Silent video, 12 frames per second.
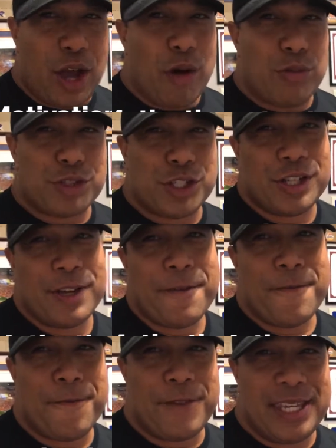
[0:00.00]
Coach
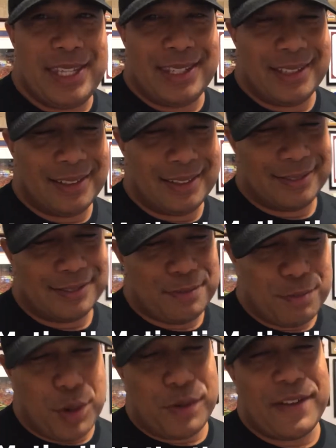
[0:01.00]
V,
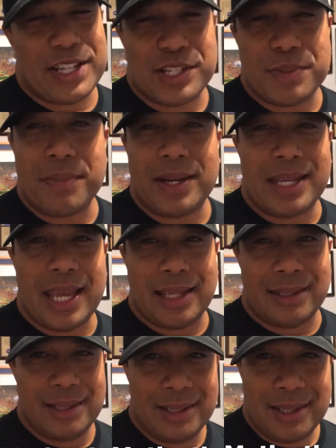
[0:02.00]
Motivation Monday.
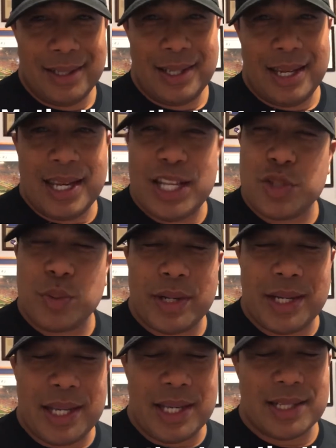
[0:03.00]
It is what
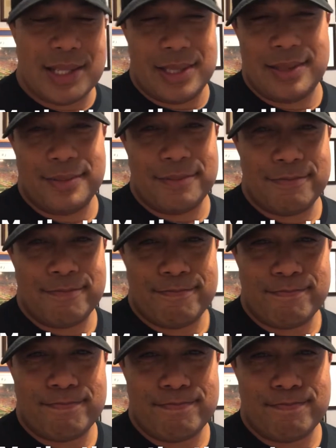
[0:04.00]
it is.
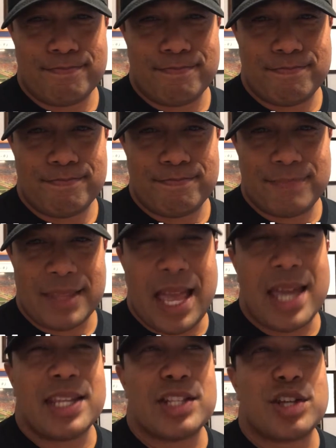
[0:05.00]

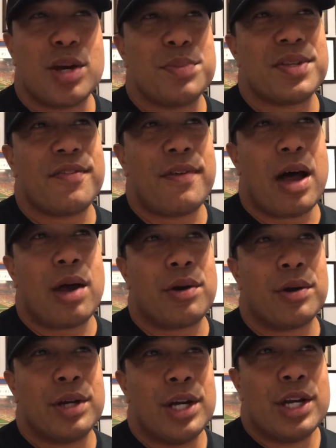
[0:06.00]
That in terms of
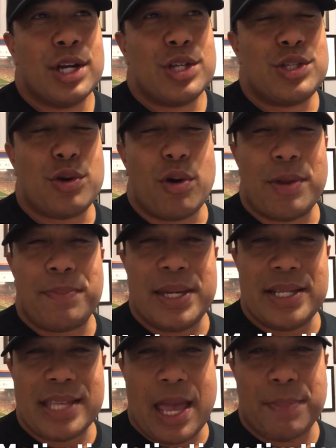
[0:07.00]
our joy,
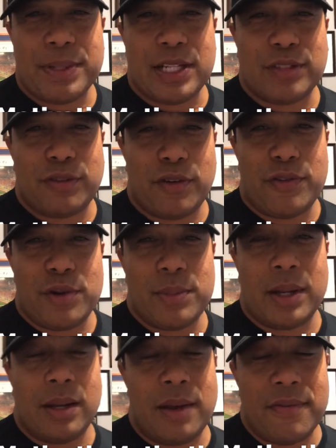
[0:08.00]
peace, happiness,
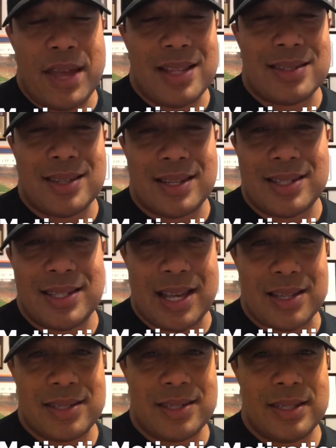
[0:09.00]
fulfillment, love, and
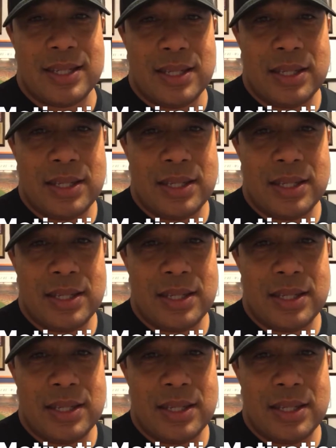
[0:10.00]
success,